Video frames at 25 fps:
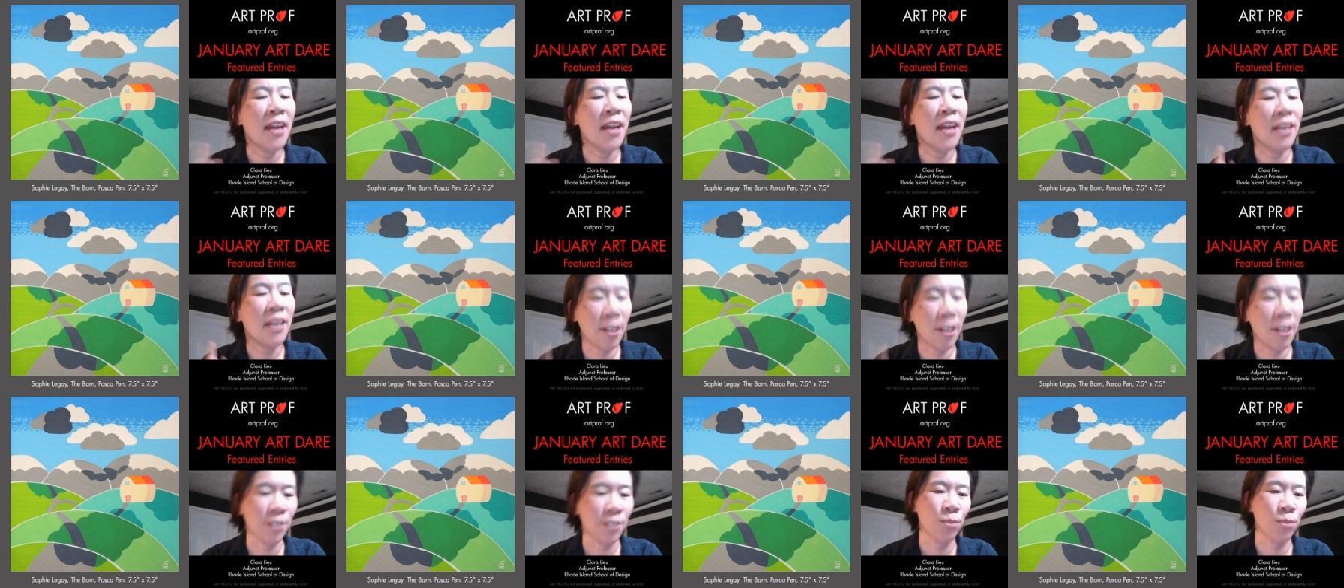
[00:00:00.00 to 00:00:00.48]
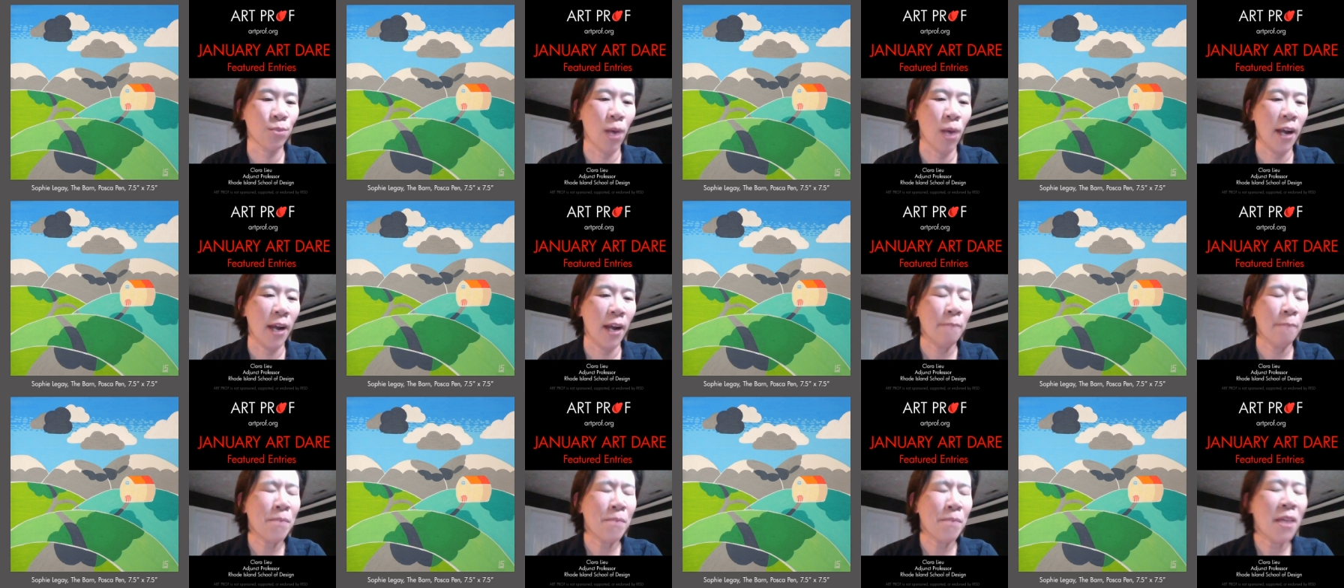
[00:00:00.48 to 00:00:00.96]
Here's why
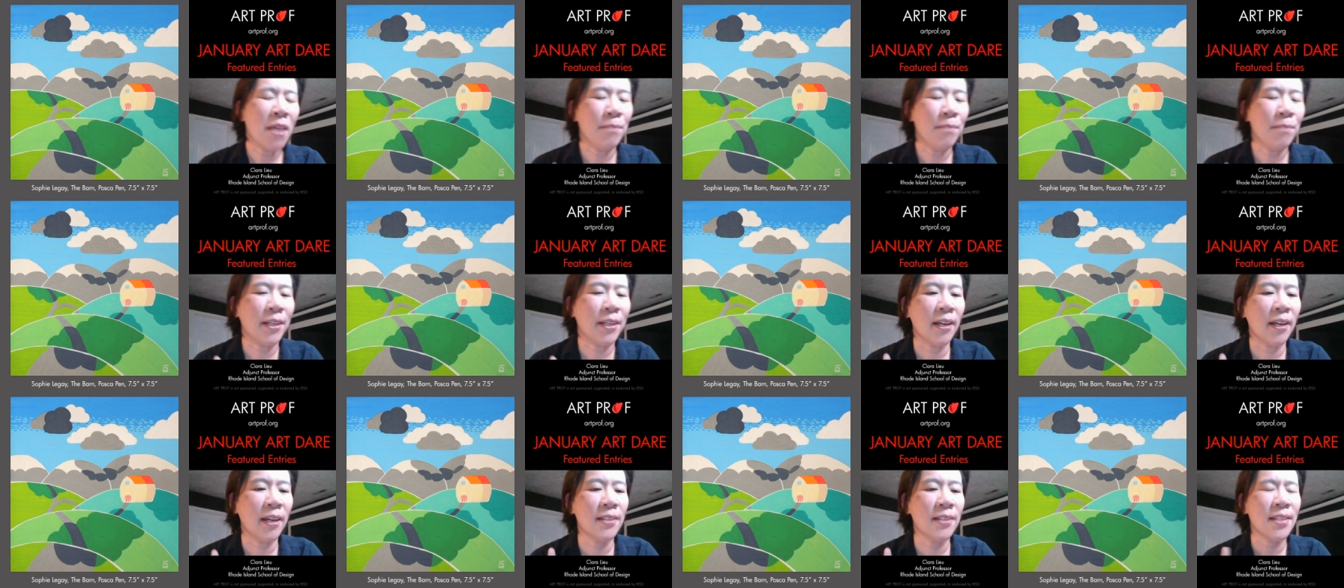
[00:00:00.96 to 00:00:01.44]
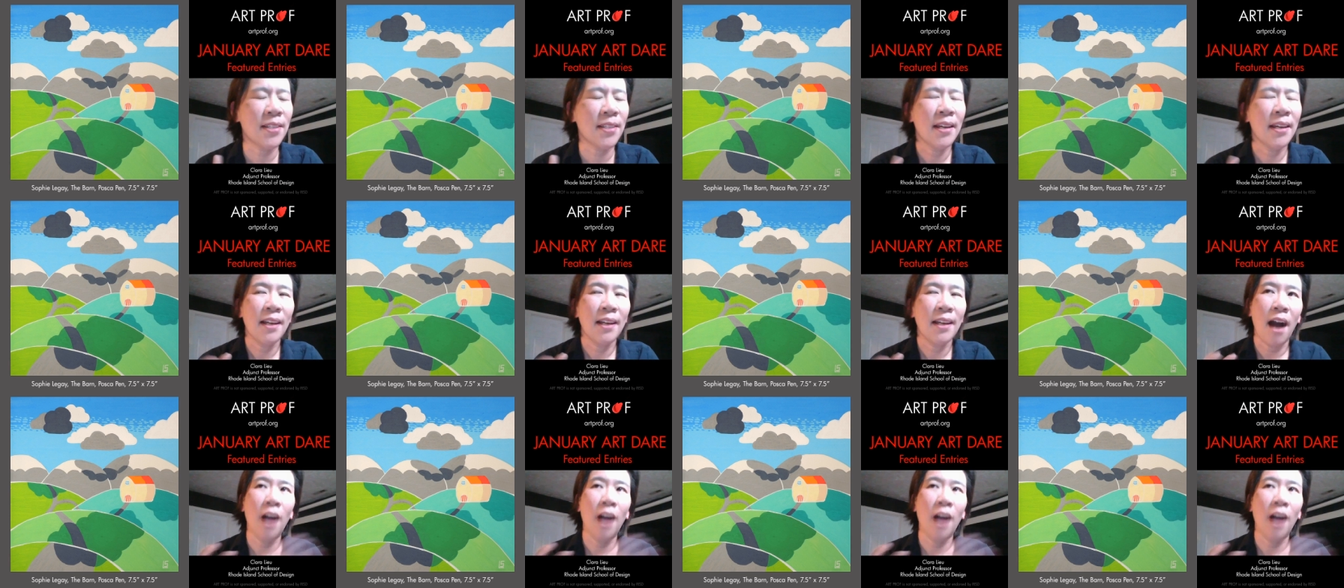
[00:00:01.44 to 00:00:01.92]
because
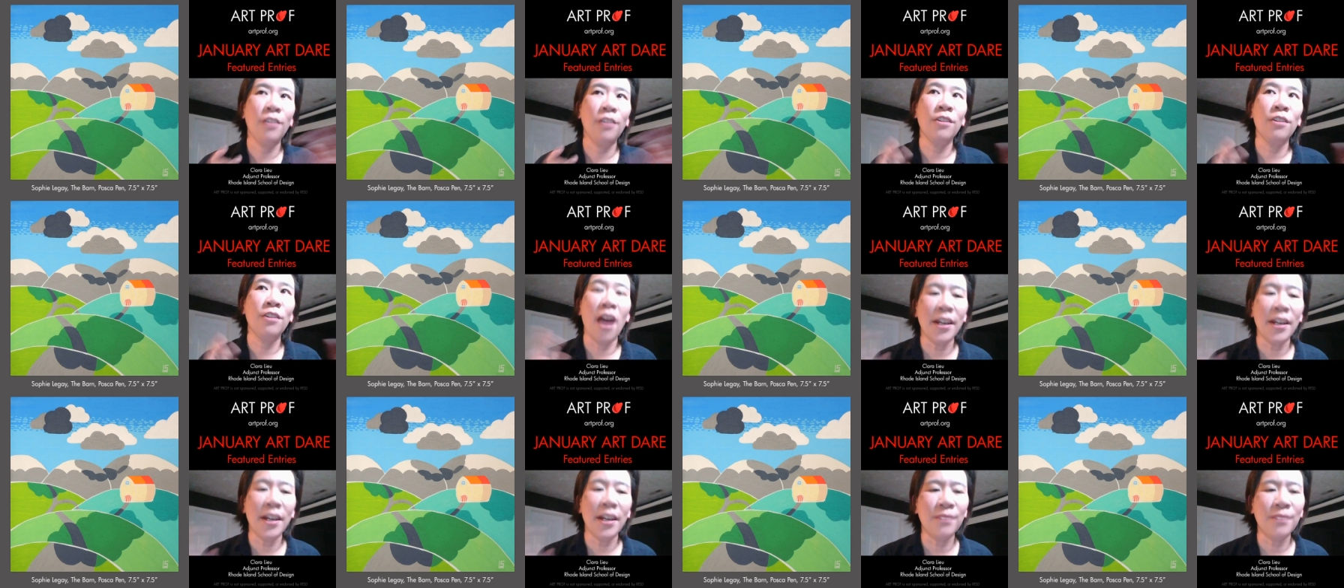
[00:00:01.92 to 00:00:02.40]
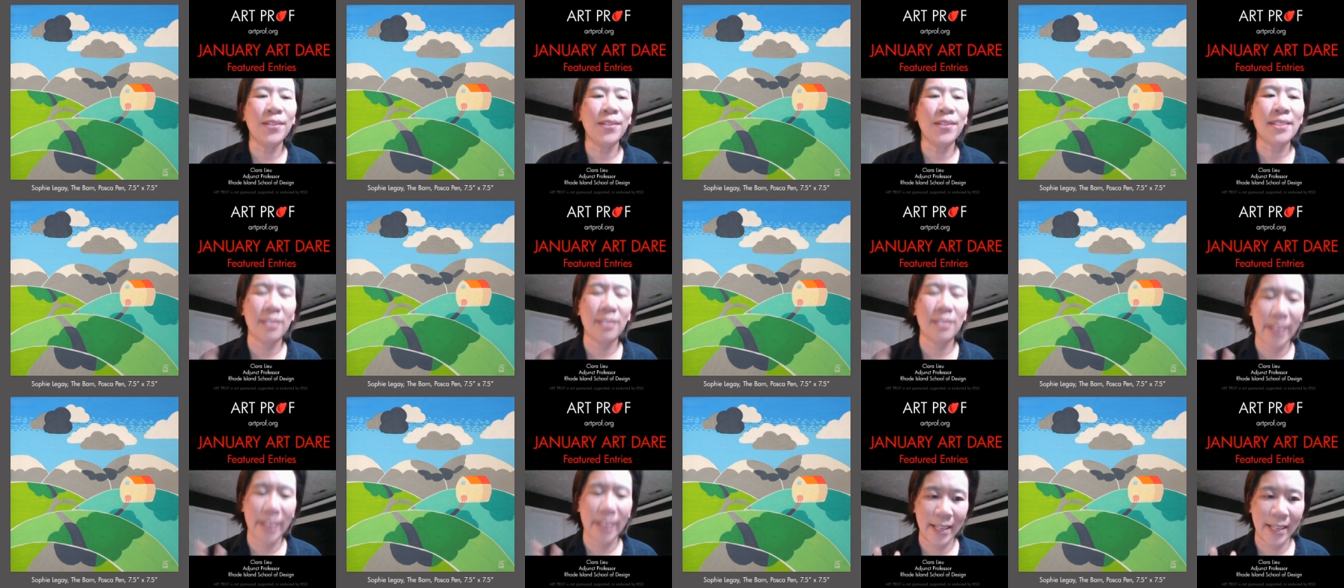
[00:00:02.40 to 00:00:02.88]
a lot of
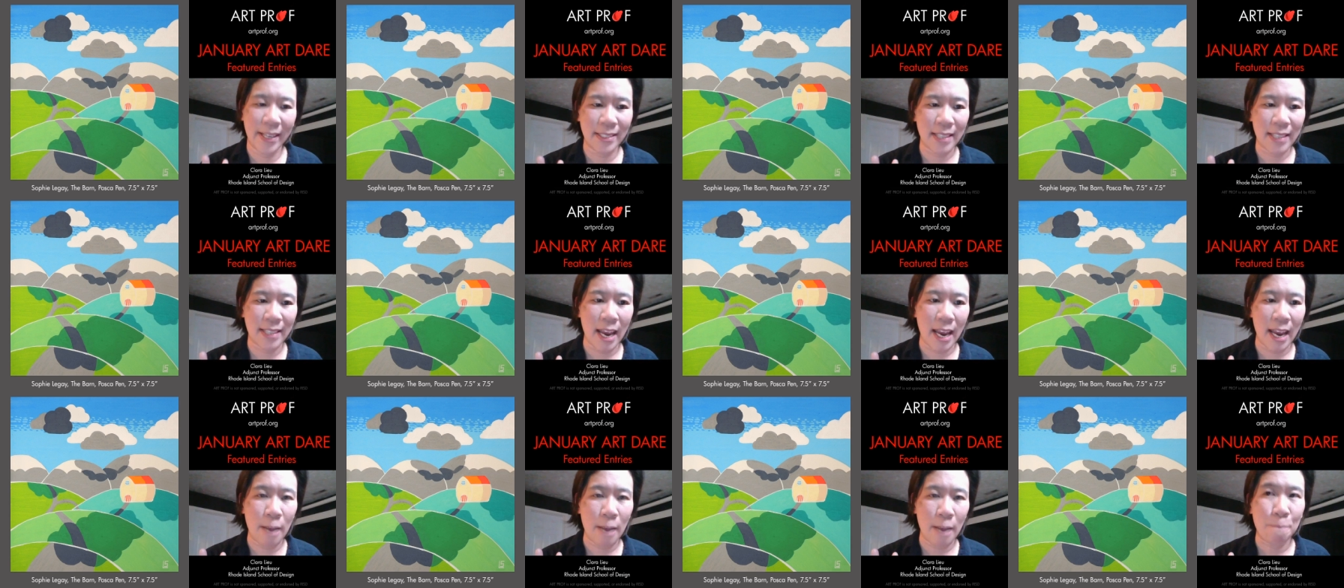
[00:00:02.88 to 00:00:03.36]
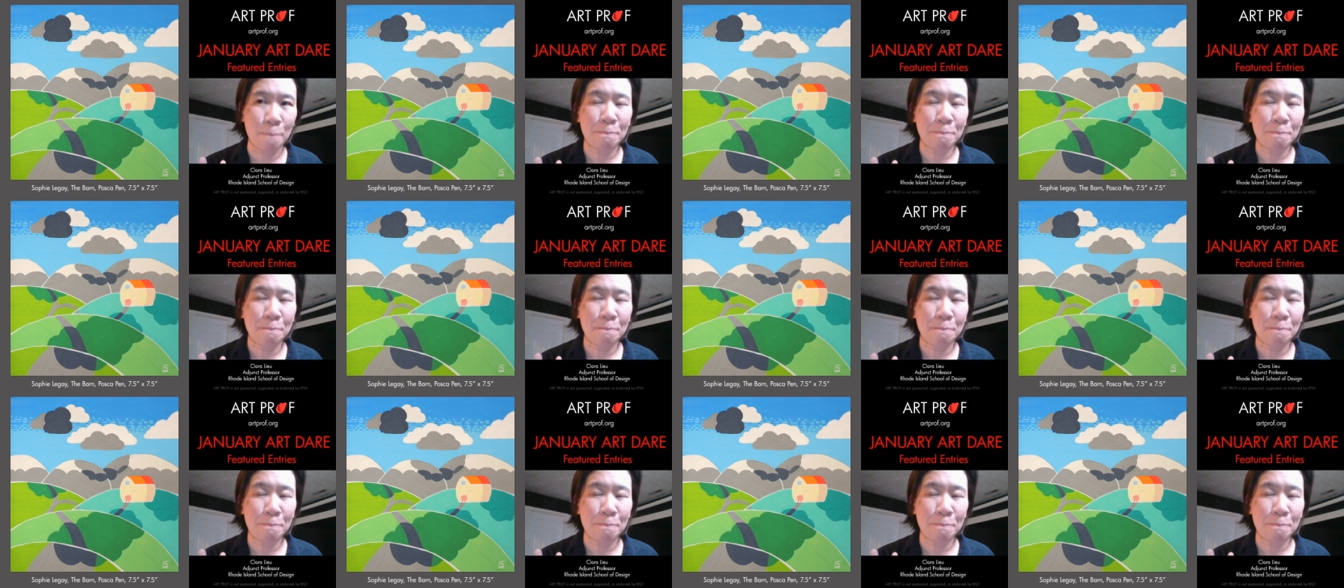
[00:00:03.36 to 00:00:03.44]
this landscape